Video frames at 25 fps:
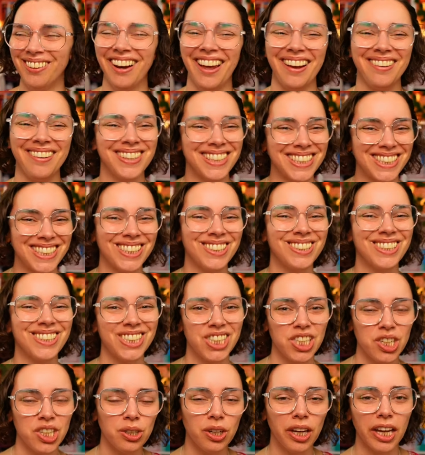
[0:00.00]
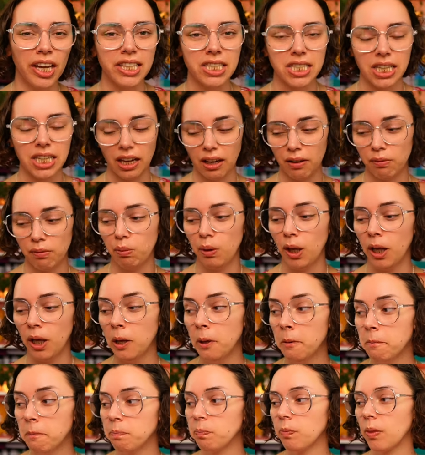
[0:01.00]
Like, my students do get sick of
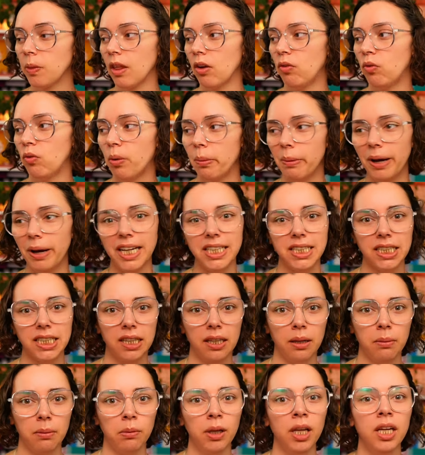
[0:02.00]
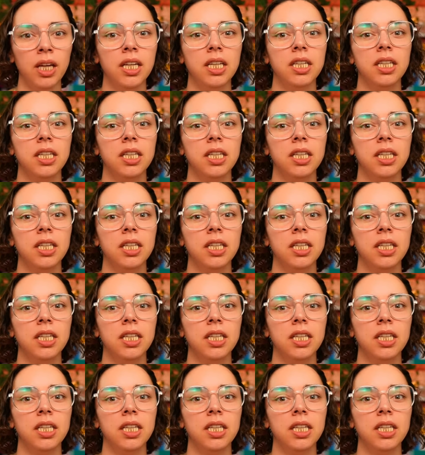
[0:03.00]
me reminding them